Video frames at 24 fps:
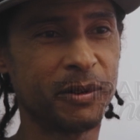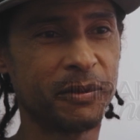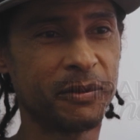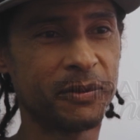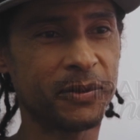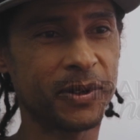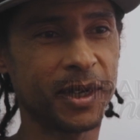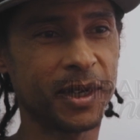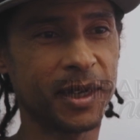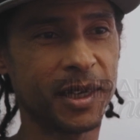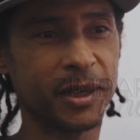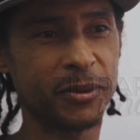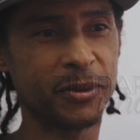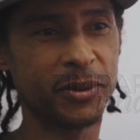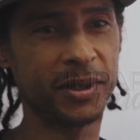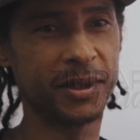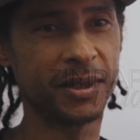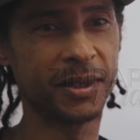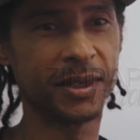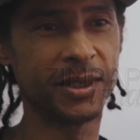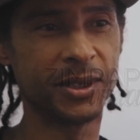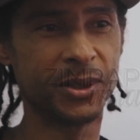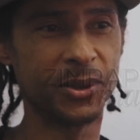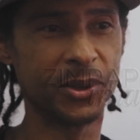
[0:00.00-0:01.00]
of,
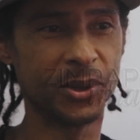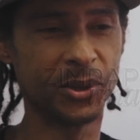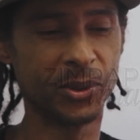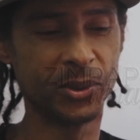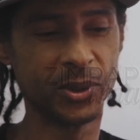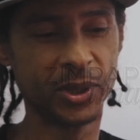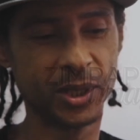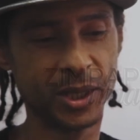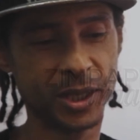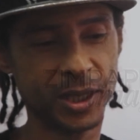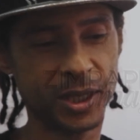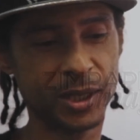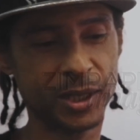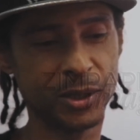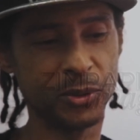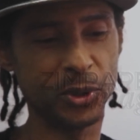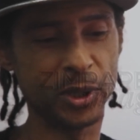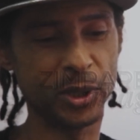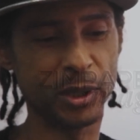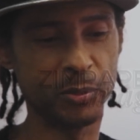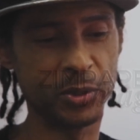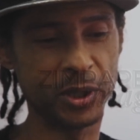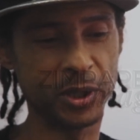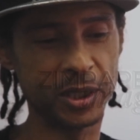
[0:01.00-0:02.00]
you know,
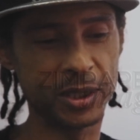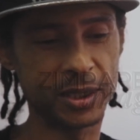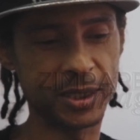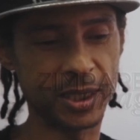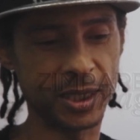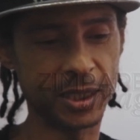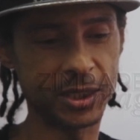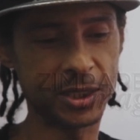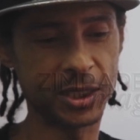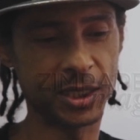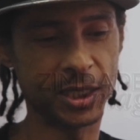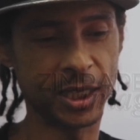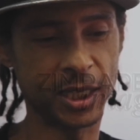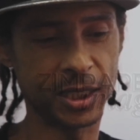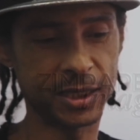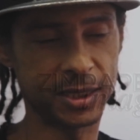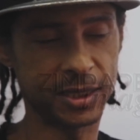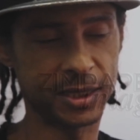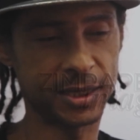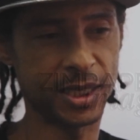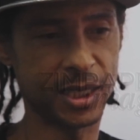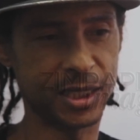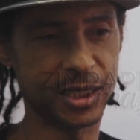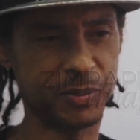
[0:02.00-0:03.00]
rehabilitation
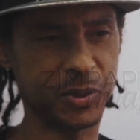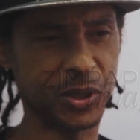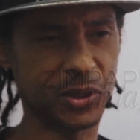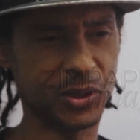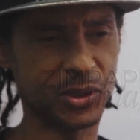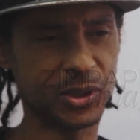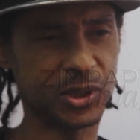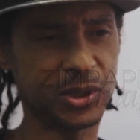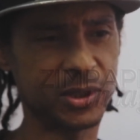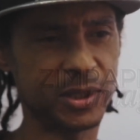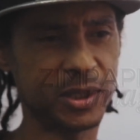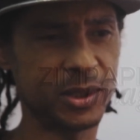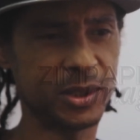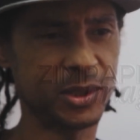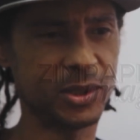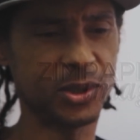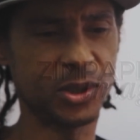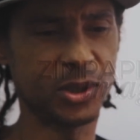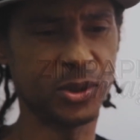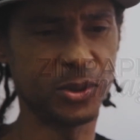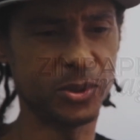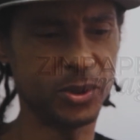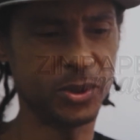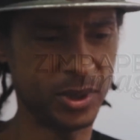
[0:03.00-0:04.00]
exercise because, you
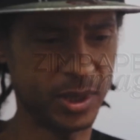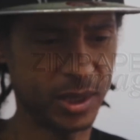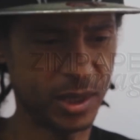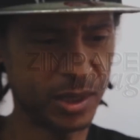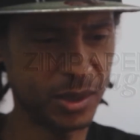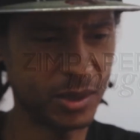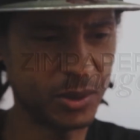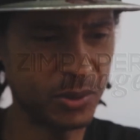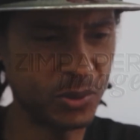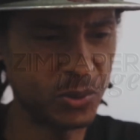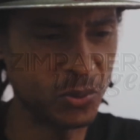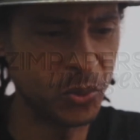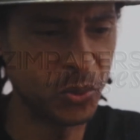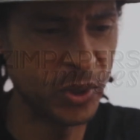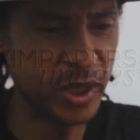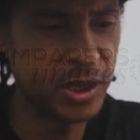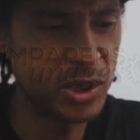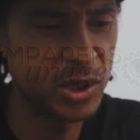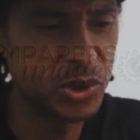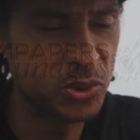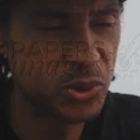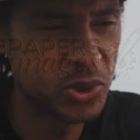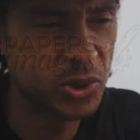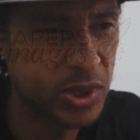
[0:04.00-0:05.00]
know, where
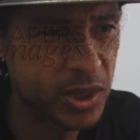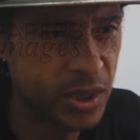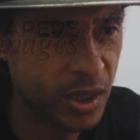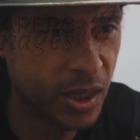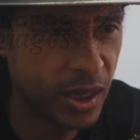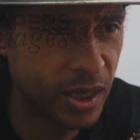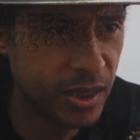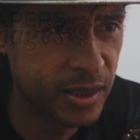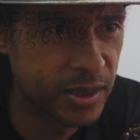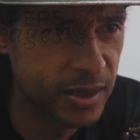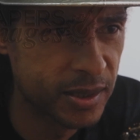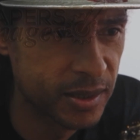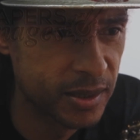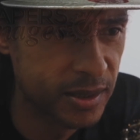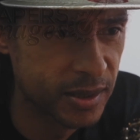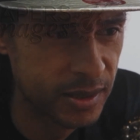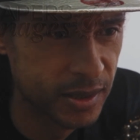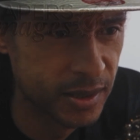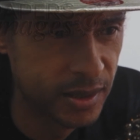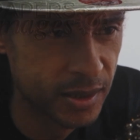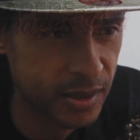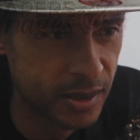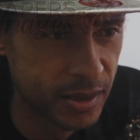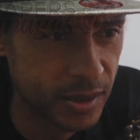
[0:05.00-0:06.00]
do you start,
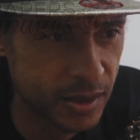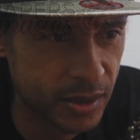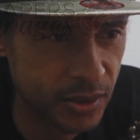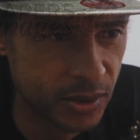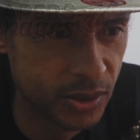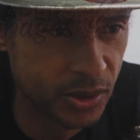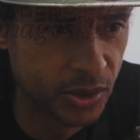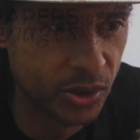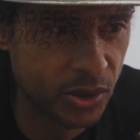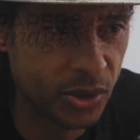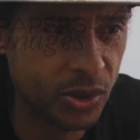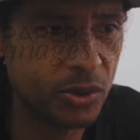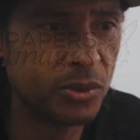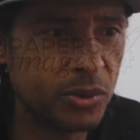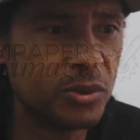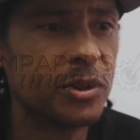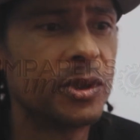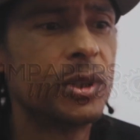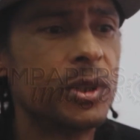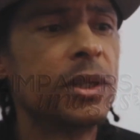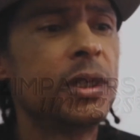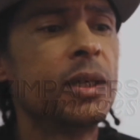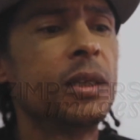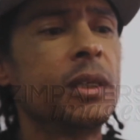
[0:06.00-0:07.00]
you know?
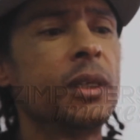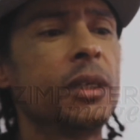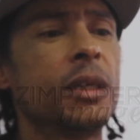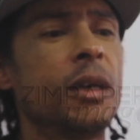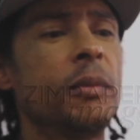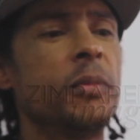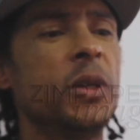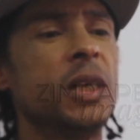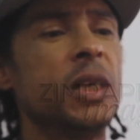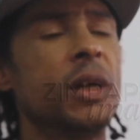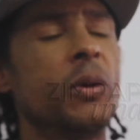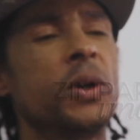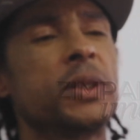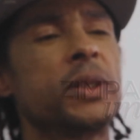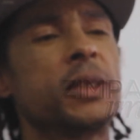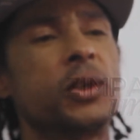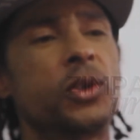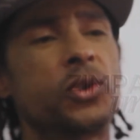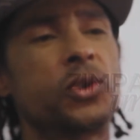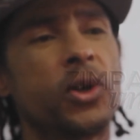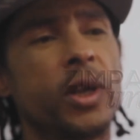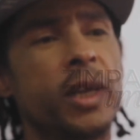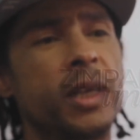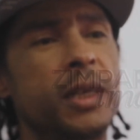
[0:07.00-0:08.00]
I mean, I
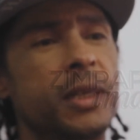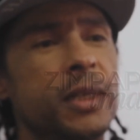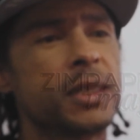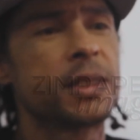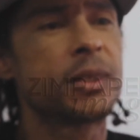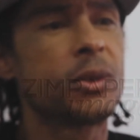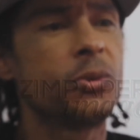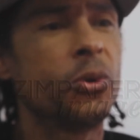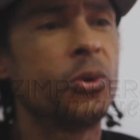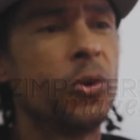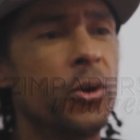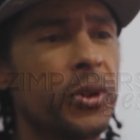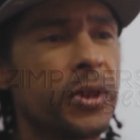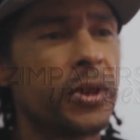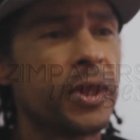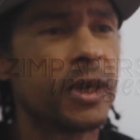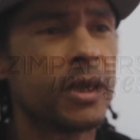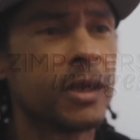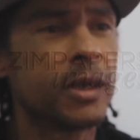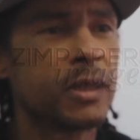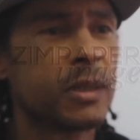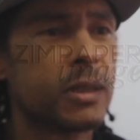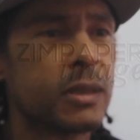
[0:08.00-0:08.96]
wasn't trained as an author.